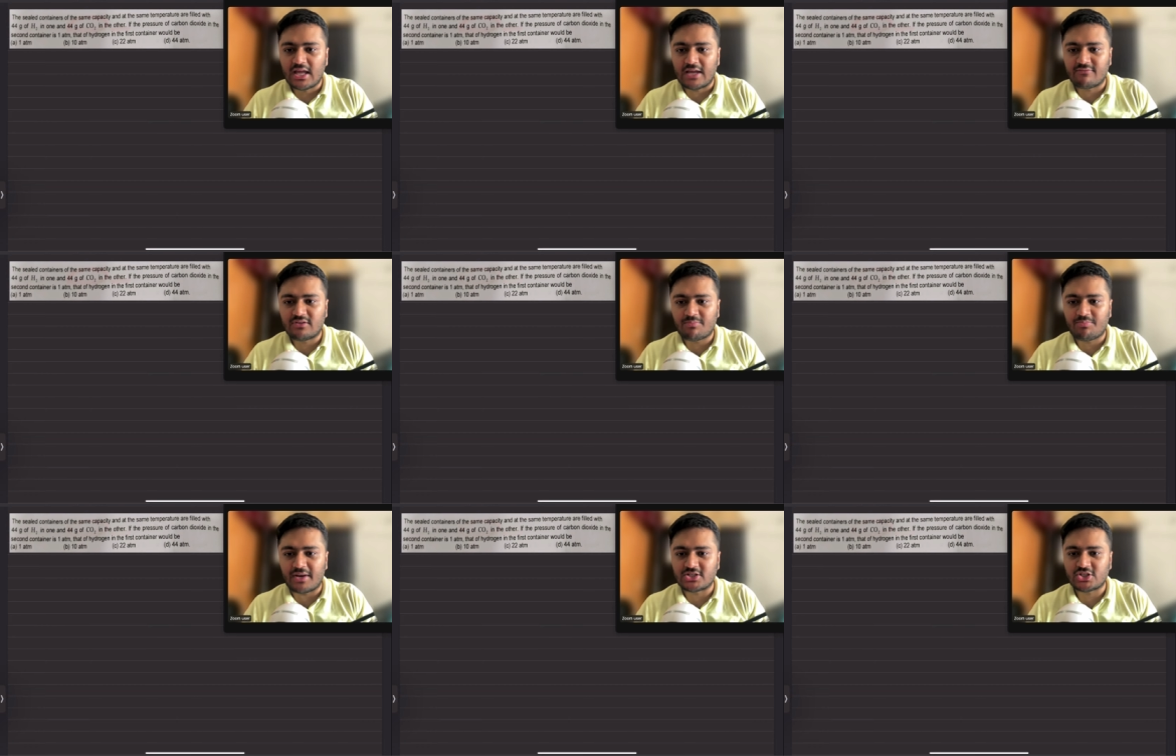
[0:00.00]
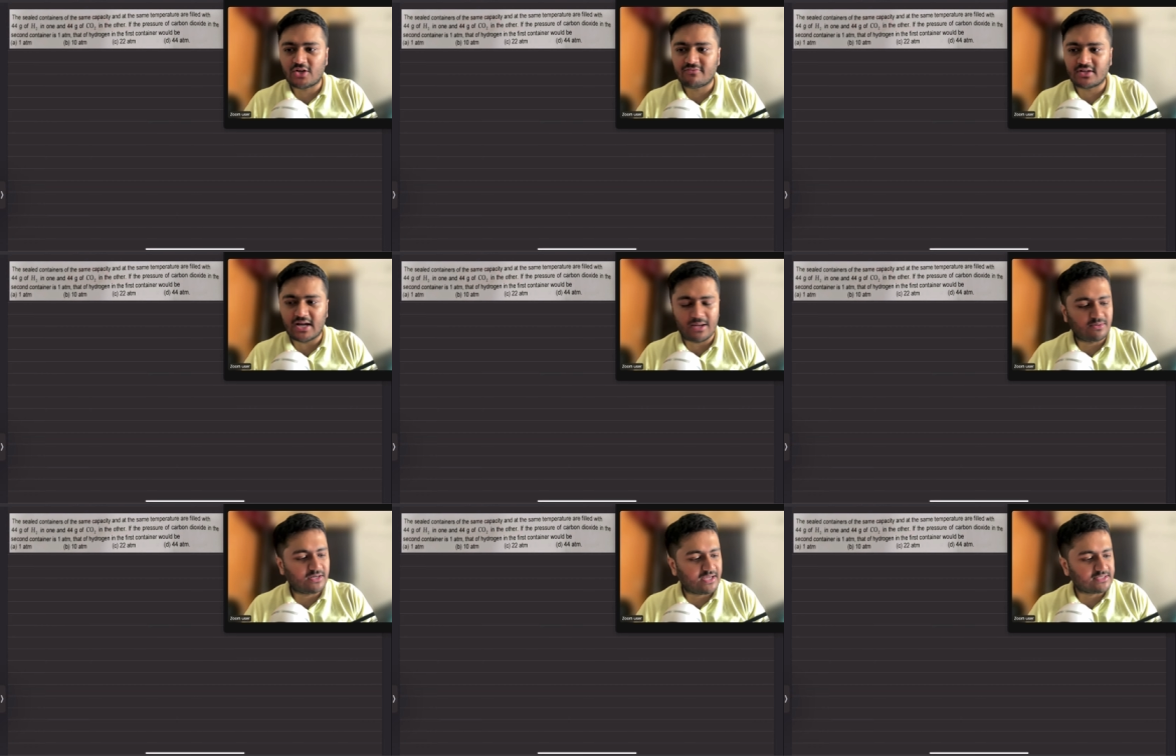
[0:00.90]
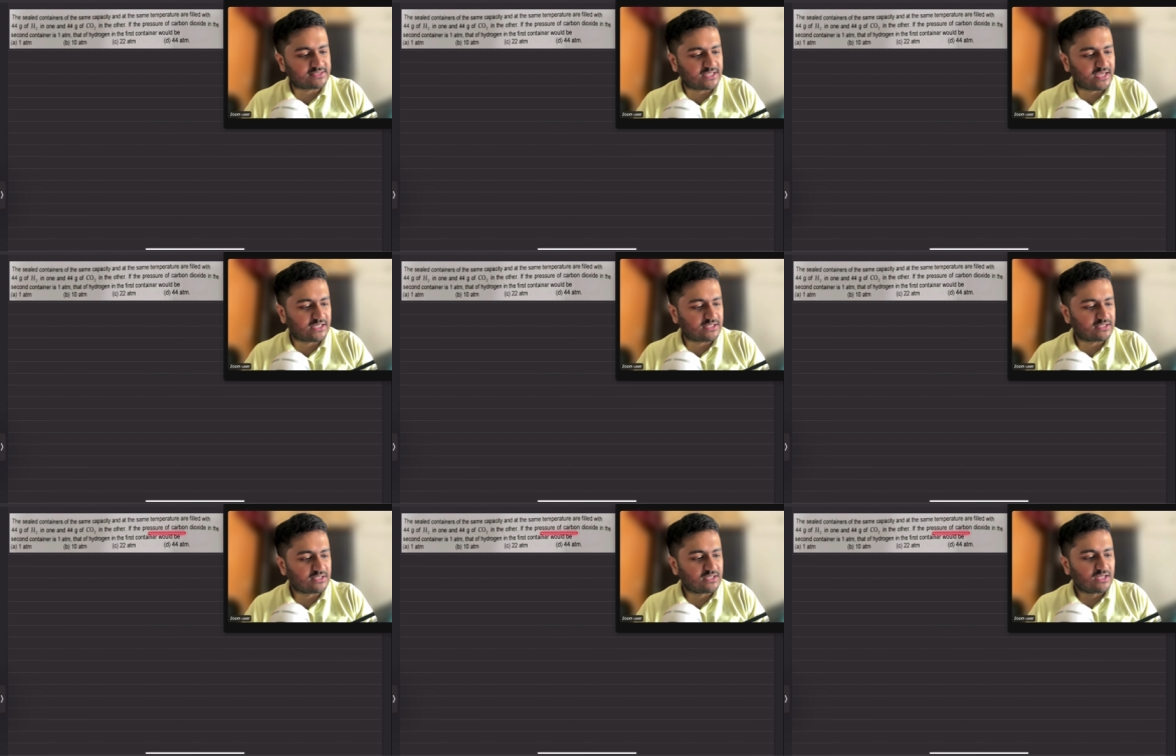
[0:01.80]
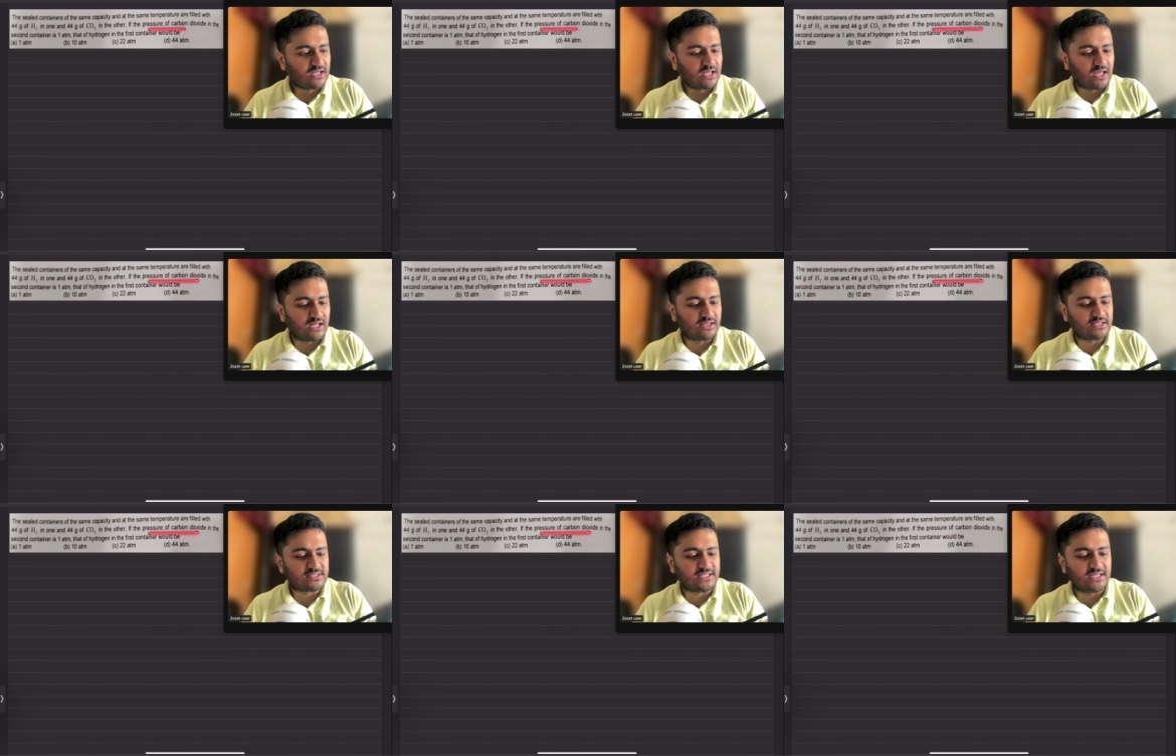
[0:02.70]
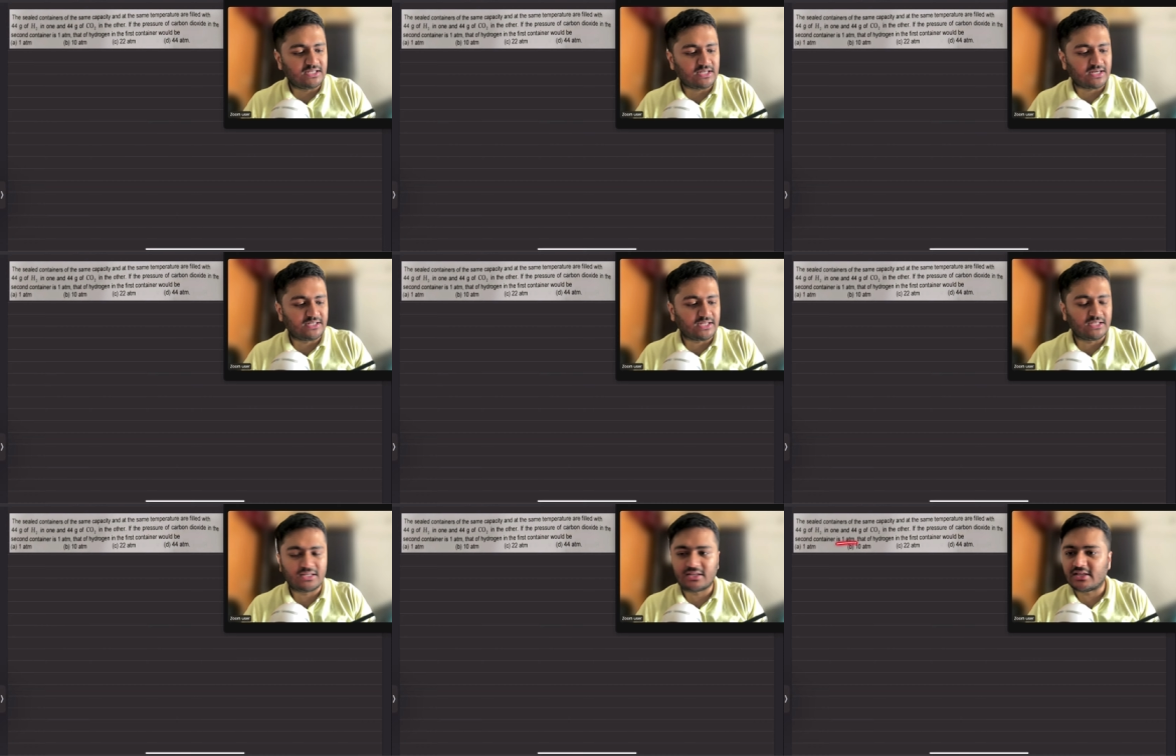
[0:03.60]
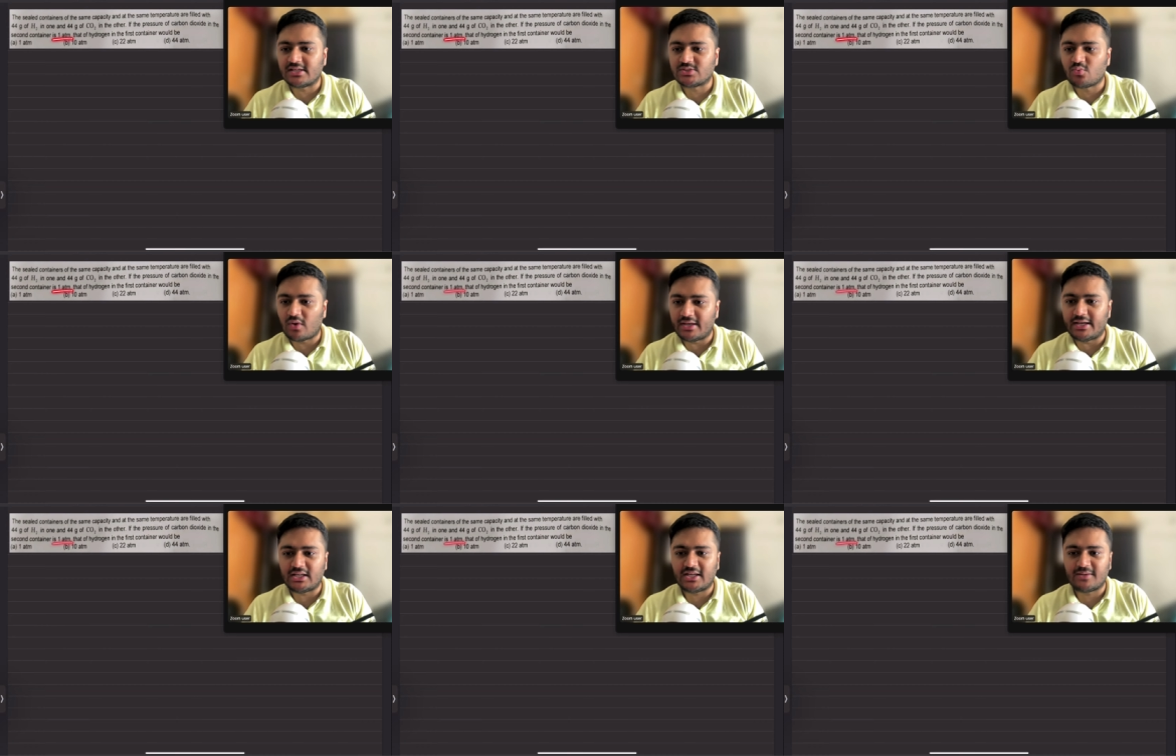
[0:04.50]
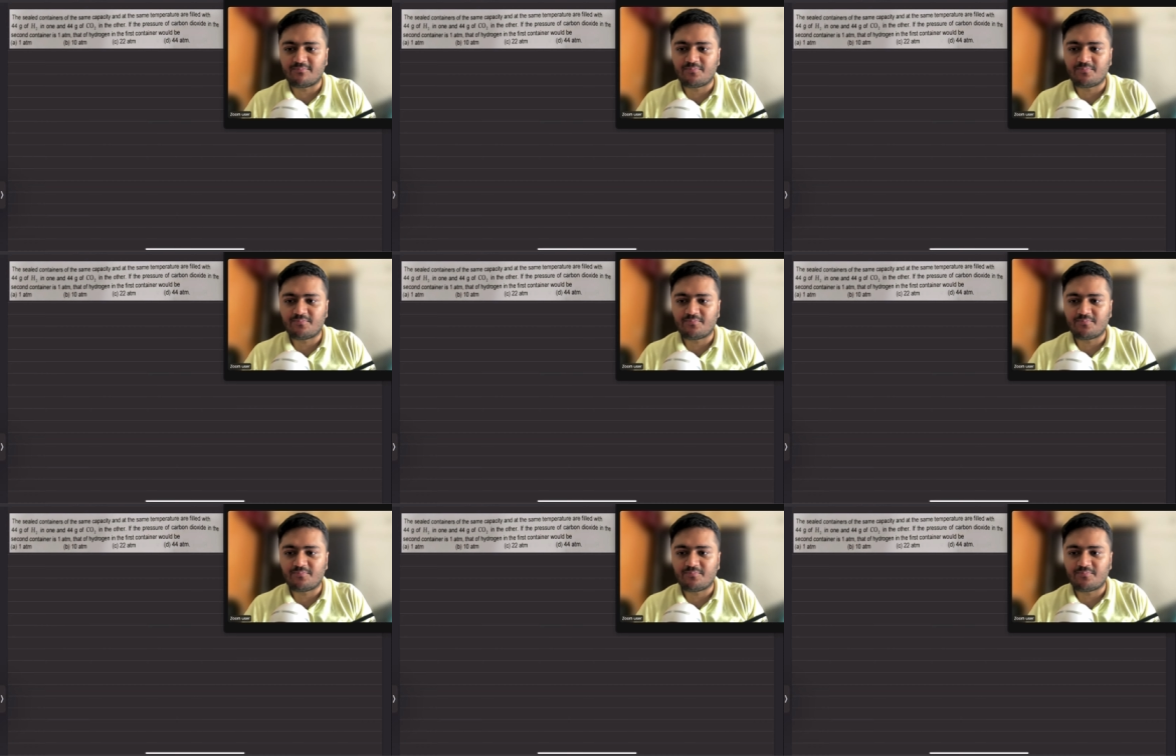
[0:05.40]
If the pressure of the carbon dioxide in the sealed container is 1 atm,